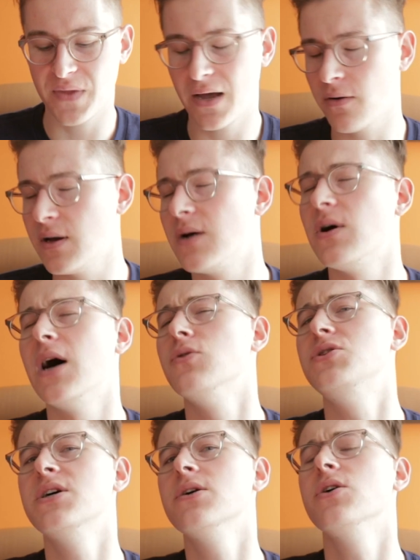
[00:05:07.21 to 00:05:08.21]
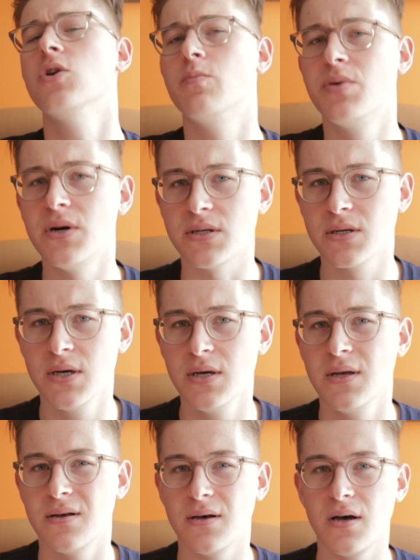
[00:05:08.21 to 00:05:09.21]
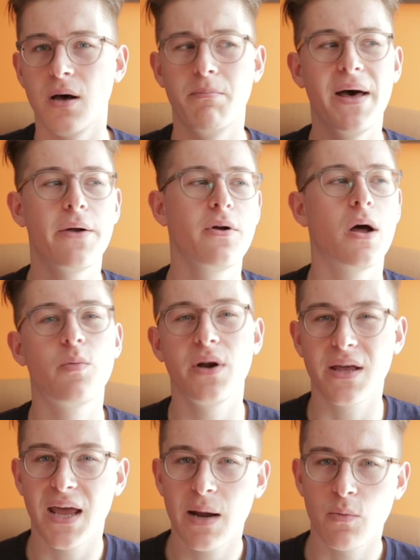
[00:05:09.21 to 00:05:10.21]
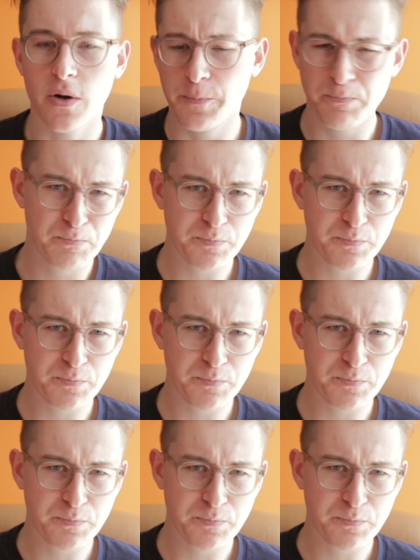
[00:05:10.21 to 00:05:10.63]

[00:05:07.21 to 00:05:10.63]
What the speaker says: How dare you put a battery-operated camera